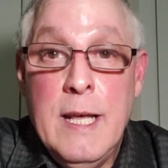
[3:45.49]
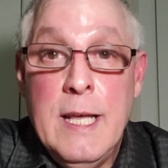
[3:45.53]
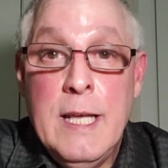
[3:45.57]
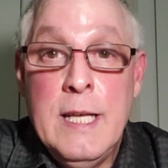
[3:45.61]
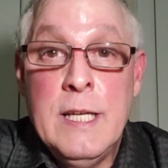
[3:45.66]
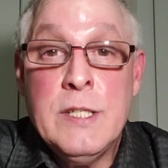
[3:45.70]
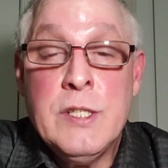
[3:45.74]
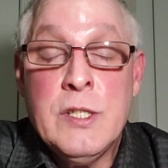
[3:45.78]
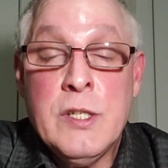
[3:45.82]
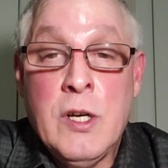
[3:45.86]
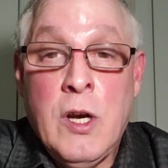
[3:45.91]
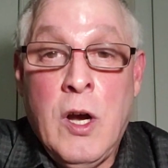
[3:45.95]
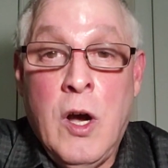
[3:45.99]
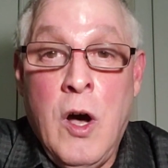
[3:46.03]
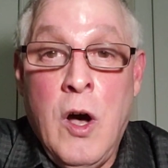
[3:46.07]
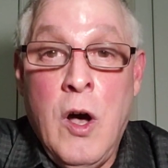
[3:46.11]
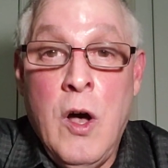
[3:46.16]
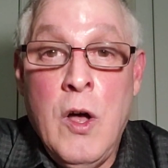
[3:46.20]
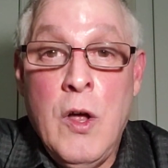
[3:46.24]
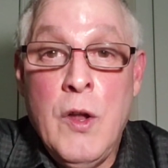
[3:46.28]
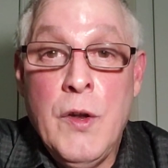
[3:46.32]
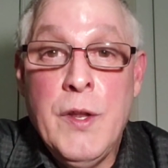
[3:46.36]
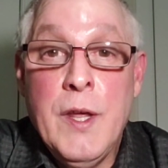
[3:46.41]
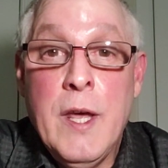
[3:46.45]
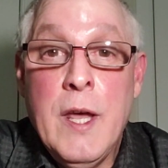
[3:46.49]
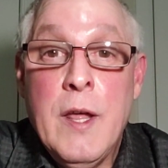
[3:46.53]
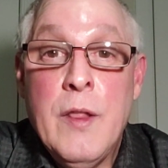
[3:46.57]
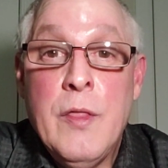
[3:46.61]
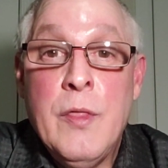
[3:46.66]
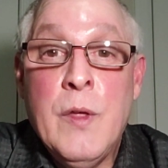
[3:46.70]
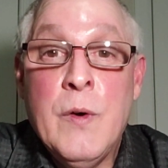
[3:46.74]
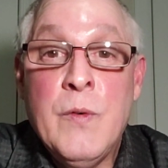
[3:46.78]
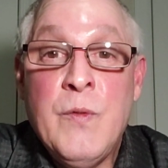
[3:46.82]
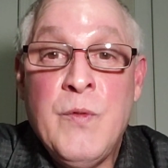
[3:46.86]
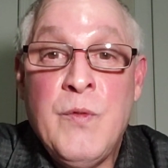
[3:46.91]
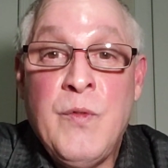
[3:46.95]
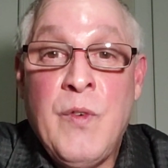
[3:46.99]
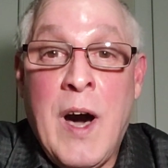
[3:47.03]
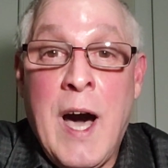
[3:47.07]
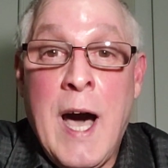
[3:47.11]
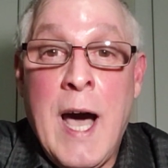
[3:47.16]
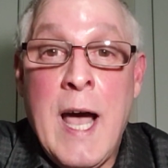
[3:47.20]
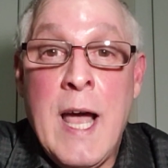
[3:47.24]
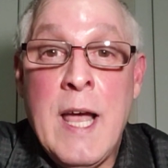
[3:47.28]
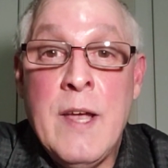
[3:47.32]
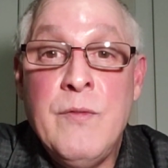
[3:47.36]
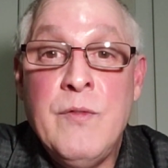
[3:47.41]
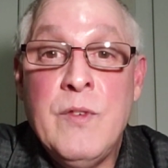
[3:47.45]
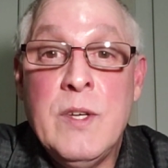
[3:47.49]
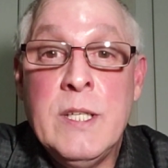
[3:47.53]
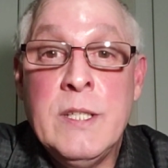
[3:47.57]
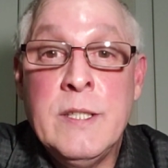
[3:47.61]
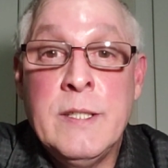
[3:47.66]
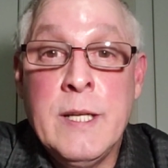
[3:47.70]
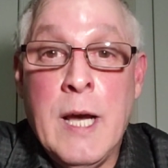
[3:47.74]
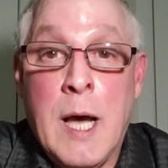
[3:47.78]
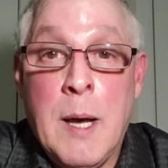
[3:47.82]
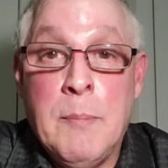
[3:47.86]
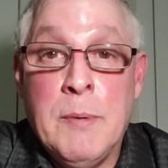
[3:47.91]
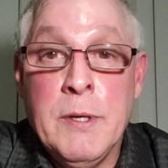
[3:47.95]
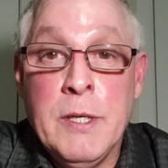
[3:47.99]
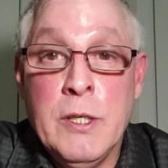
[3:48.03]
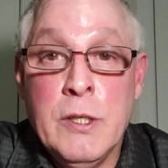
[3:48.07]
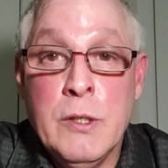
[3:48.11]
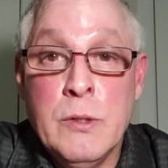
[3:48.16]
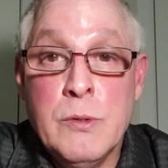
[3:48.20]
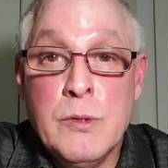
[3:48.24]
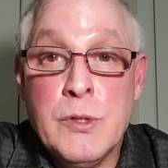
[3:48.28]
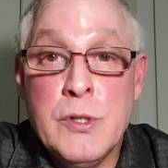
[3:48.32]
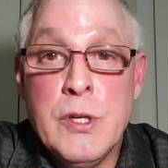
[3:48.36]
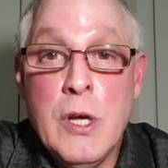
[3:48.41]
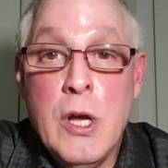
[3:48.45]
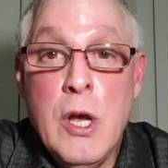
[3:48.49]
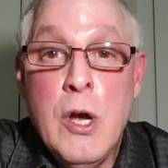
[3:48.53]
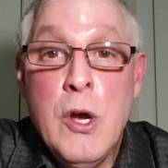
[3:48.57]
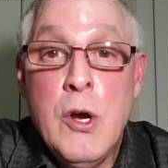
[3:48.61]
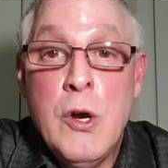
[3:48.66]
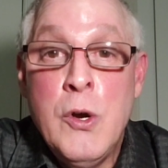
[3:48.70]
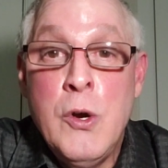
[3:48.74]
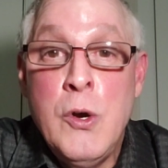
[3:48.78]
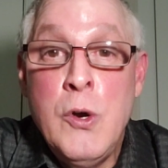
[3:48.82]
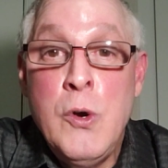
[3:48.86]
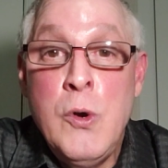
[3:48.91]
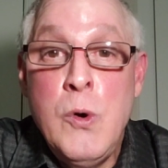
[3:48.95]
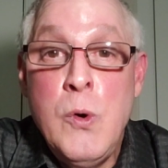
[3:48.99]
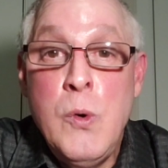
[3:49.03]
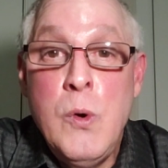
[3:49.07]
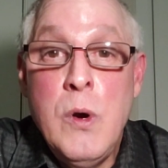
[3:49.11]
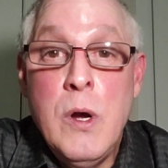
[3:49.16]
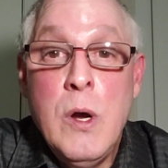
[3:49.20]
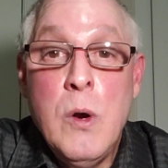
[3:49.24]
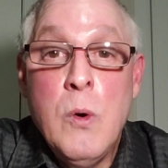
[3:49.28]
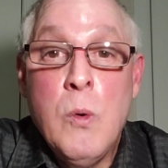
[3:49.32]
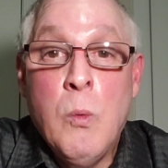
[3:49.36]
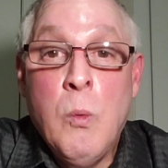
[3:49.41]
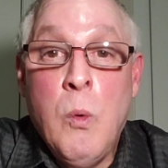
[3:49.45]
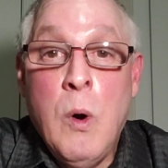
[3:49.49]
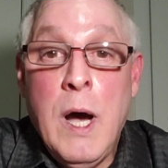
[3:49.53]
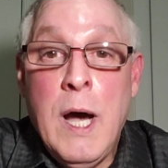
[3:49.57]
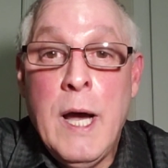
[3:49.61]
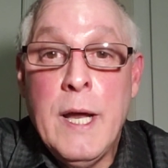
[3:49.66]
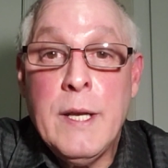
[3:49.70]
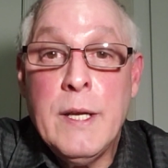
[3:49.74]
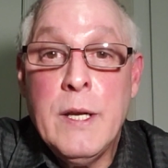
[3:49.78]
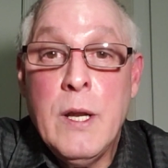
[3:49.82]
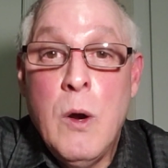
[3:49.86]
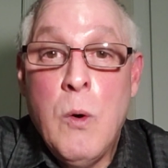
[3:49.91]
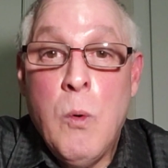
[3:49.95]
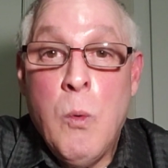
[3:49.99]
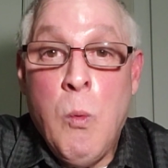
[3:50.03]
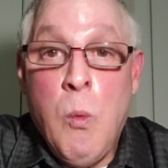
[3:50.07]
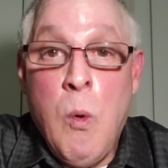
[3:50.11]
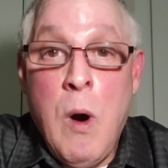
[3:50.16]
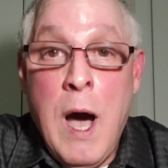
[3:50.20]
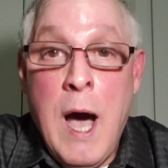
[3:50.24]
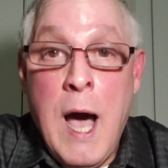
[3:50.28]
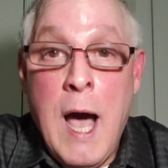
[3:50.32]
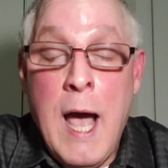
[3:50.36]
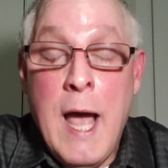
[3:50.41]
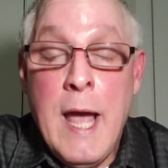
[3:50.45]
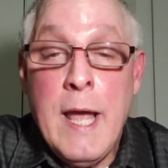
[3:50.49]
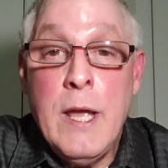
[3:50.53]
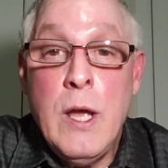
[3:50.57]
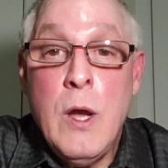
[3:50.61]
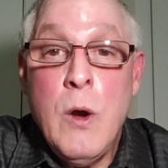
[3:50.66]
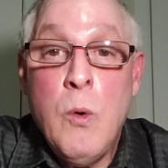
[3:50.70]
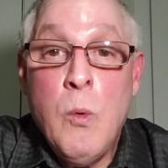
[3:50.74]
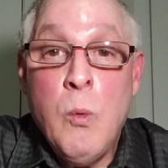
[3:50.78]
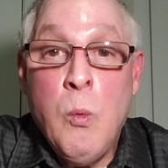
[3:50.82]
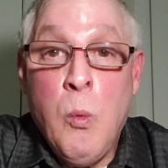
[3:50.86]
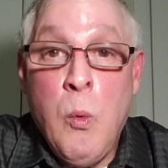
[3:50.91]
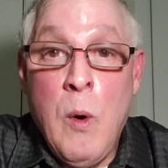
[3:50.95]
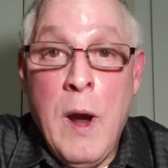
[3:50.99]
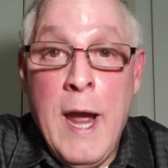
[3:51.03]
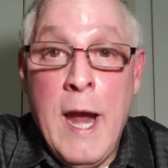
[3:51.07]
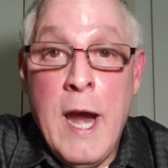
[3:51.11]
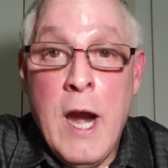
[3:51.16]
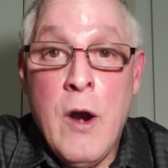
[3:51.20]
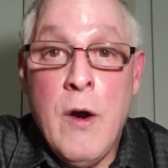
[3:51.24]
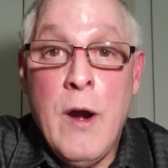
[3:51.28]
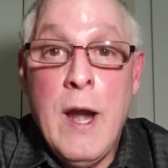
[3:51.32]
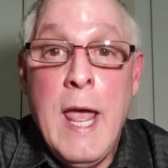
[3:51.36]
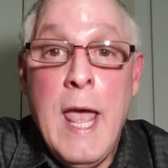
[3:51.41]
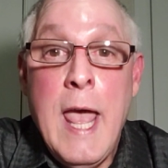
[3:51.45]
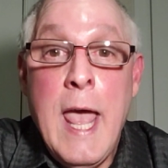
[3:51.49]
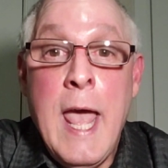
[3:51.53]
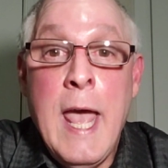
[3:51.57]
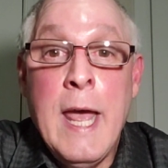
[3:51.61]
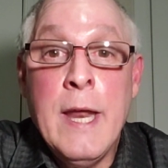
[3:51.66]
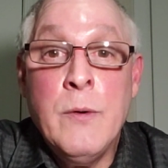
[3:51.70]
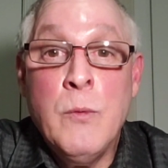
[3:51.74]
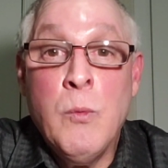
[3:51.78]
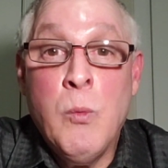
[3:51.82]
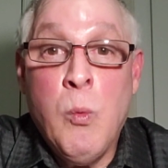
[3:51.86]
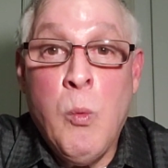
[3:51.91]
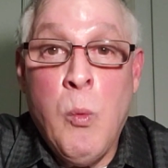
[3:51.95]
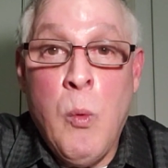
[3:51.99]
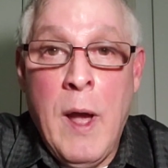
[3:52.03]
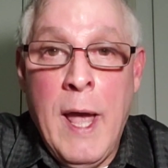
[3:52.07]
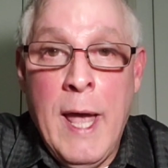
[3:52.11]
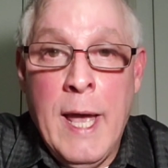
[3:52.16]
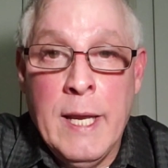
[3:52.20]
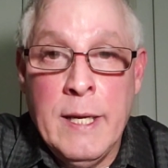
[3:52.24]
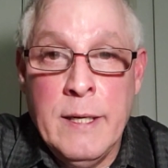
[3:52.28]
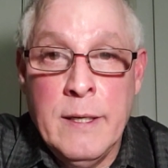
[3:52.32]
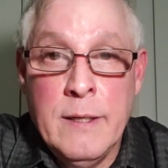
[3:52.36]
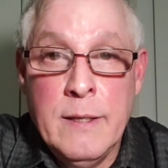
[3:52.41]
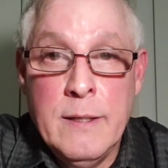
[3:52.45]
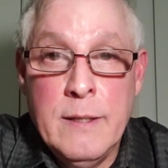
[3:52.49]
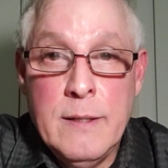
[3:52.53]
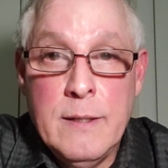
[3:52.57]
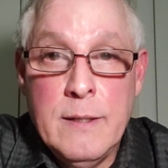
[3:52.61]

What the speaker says: It's called the 5 W's: who, what, why, where, and when.